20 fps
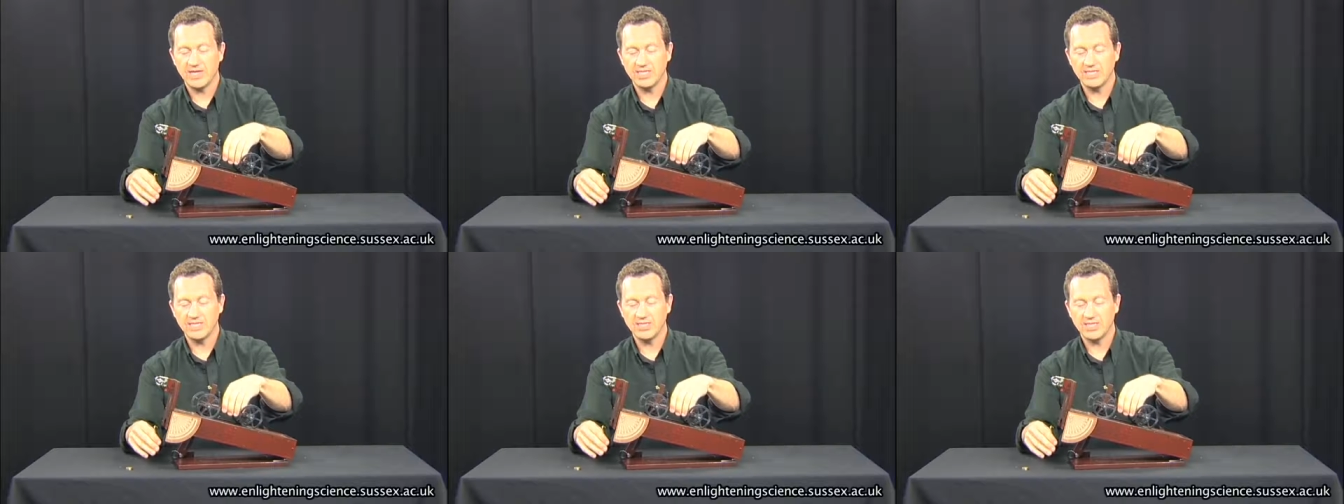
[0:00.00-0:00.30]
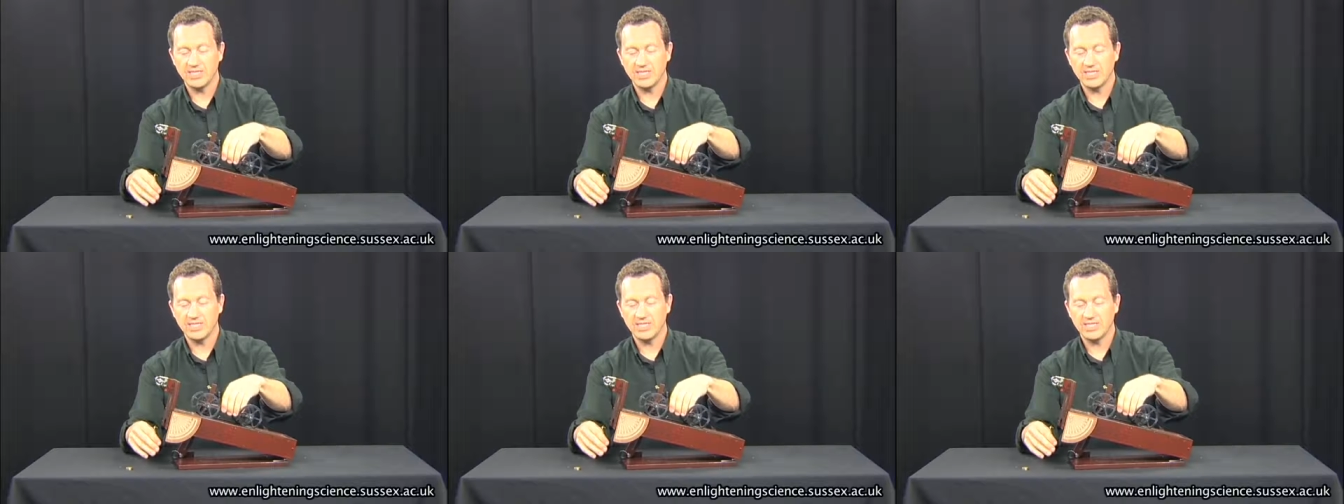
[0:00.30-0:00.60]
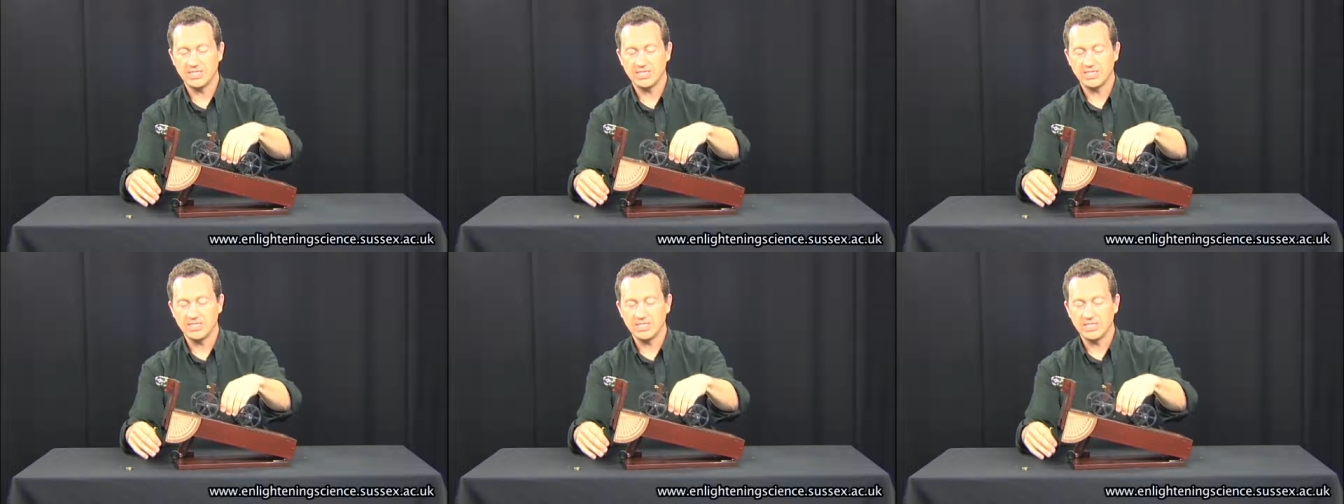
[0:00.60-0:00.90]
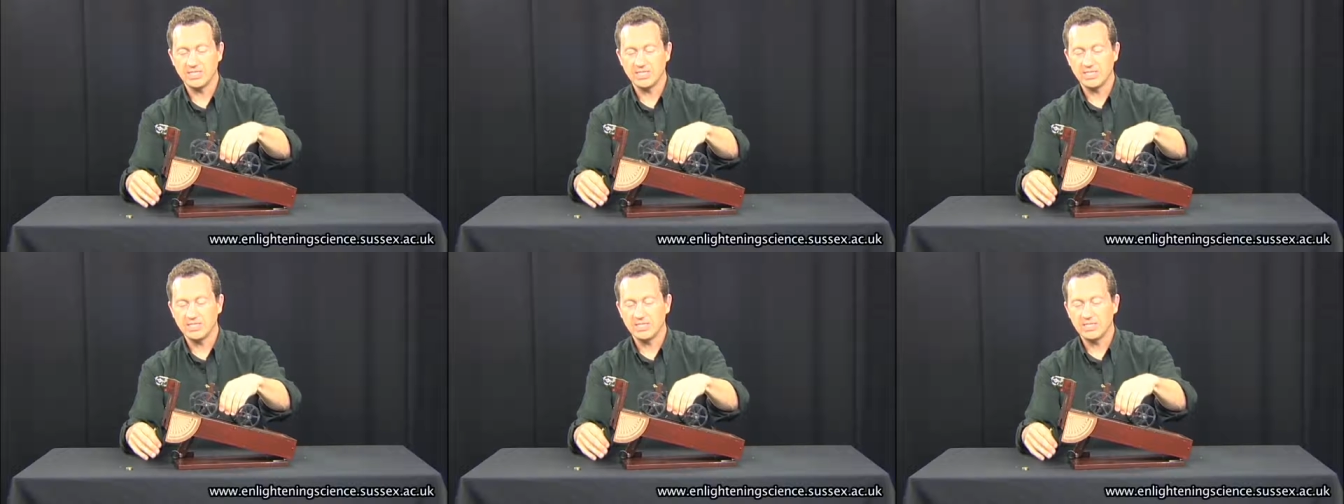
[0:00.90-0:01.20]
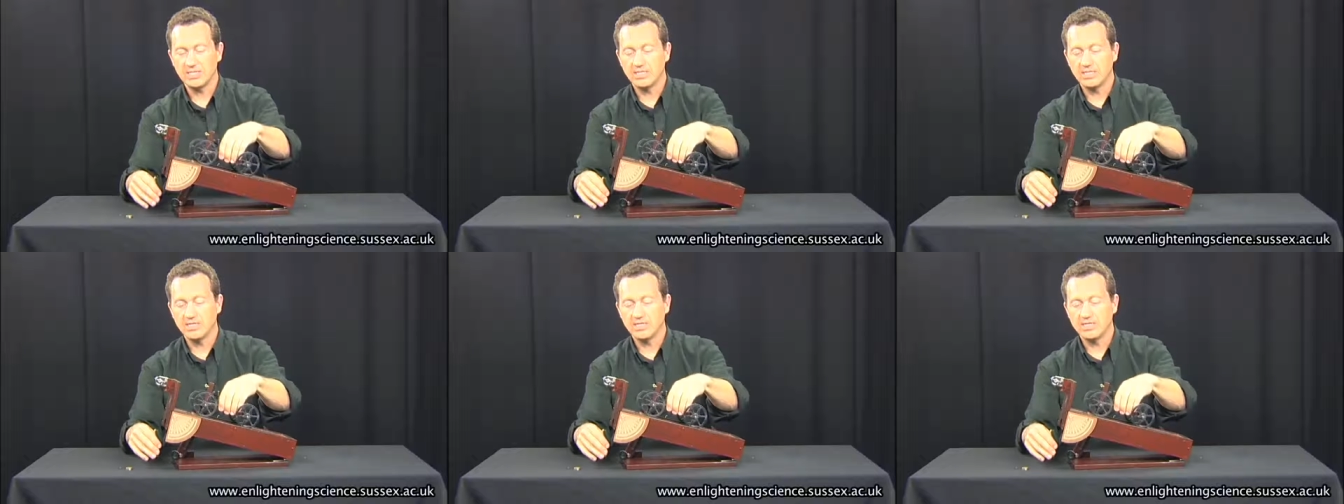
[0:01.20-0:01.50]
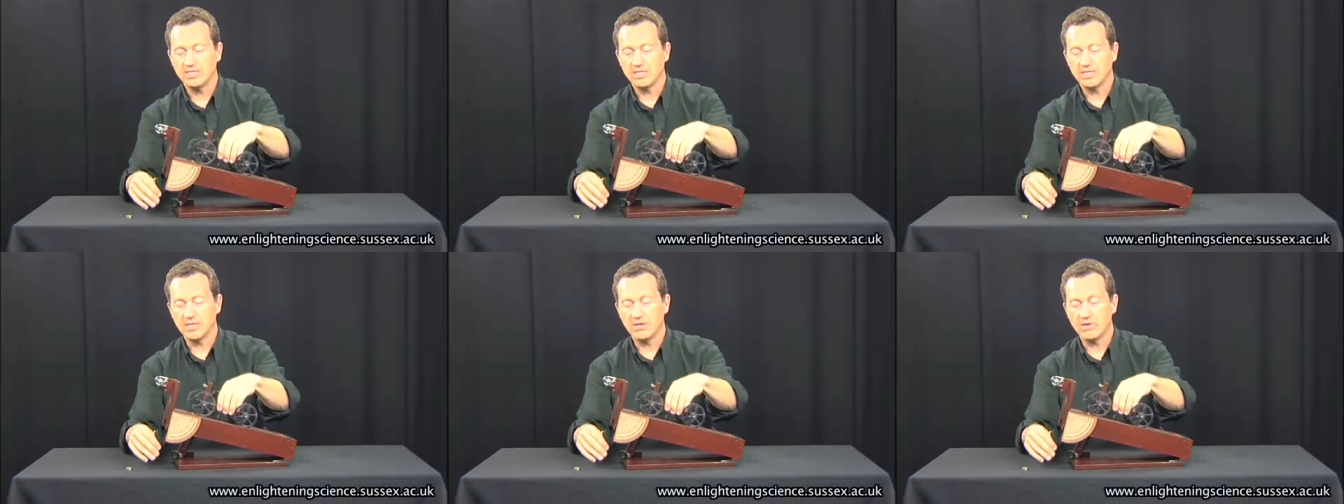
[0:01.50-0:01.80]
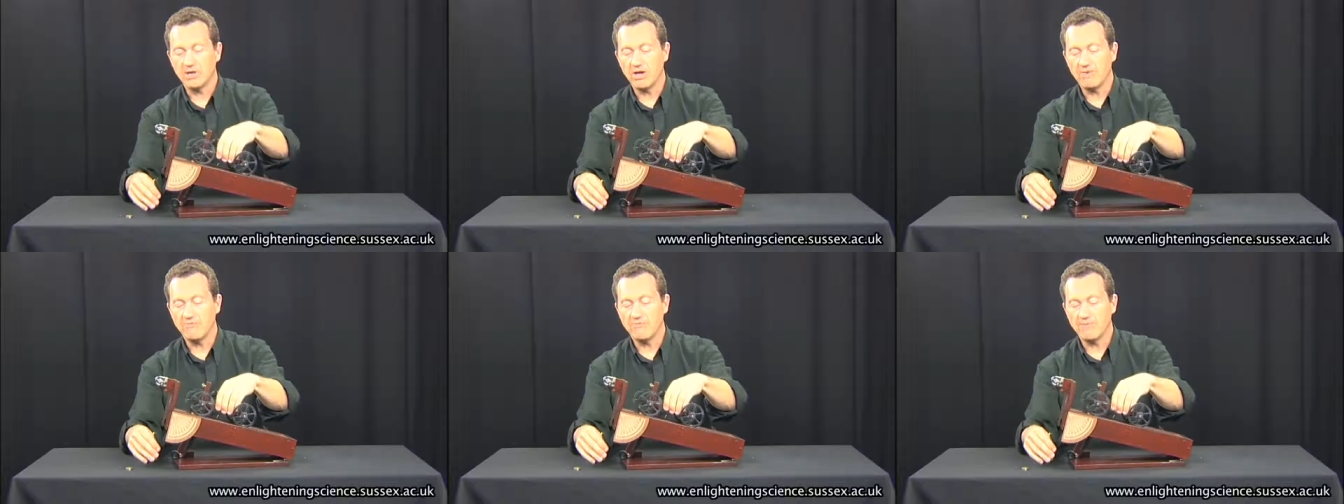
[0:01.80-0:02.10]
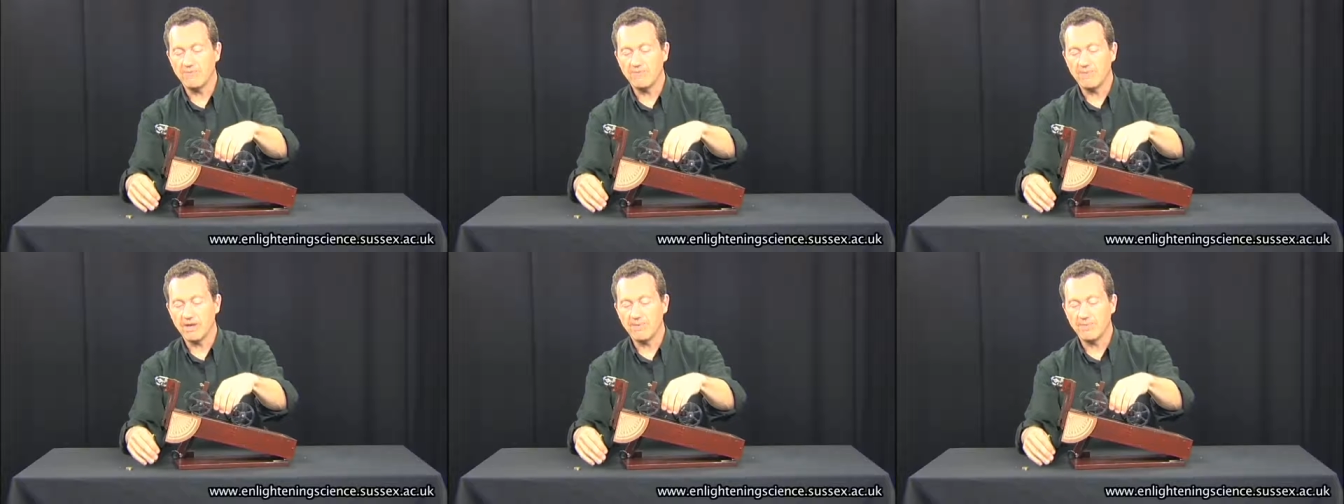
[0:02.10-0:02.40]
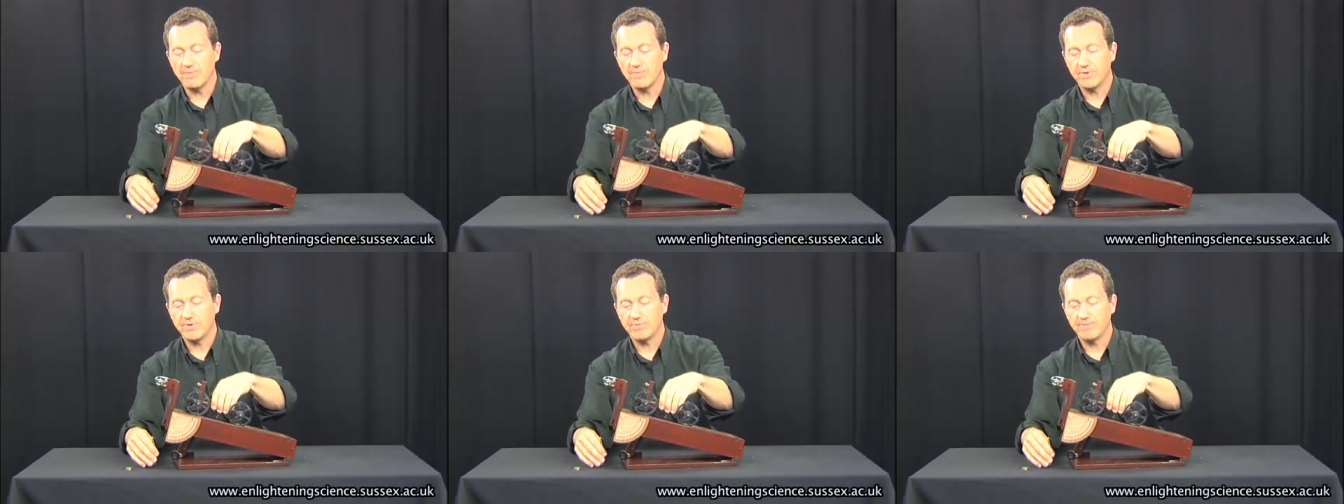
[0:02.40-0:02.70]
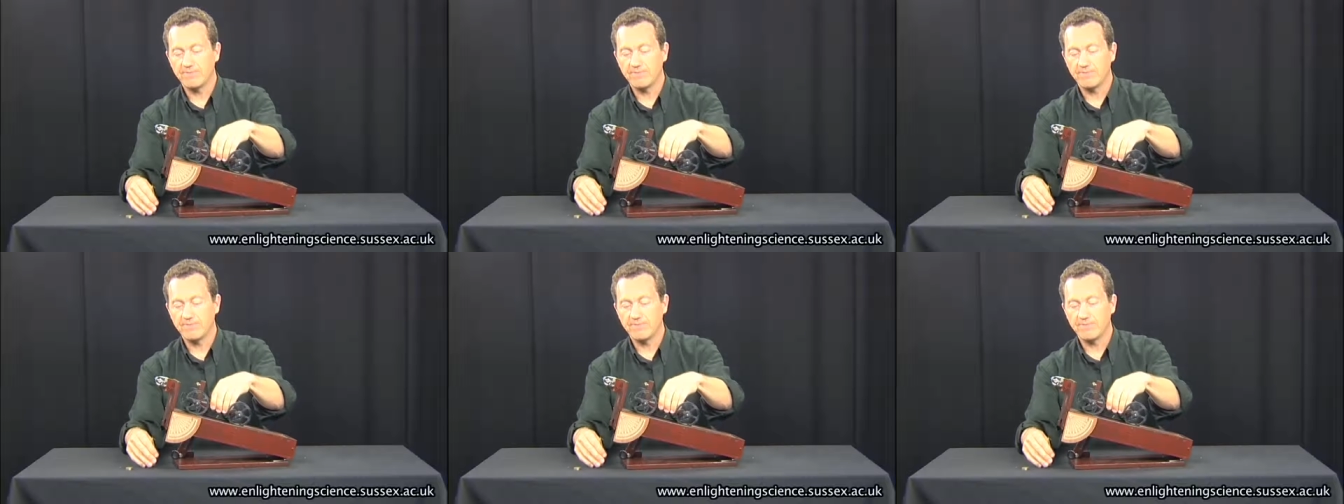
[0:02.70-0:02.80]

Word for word: energy to go over a bump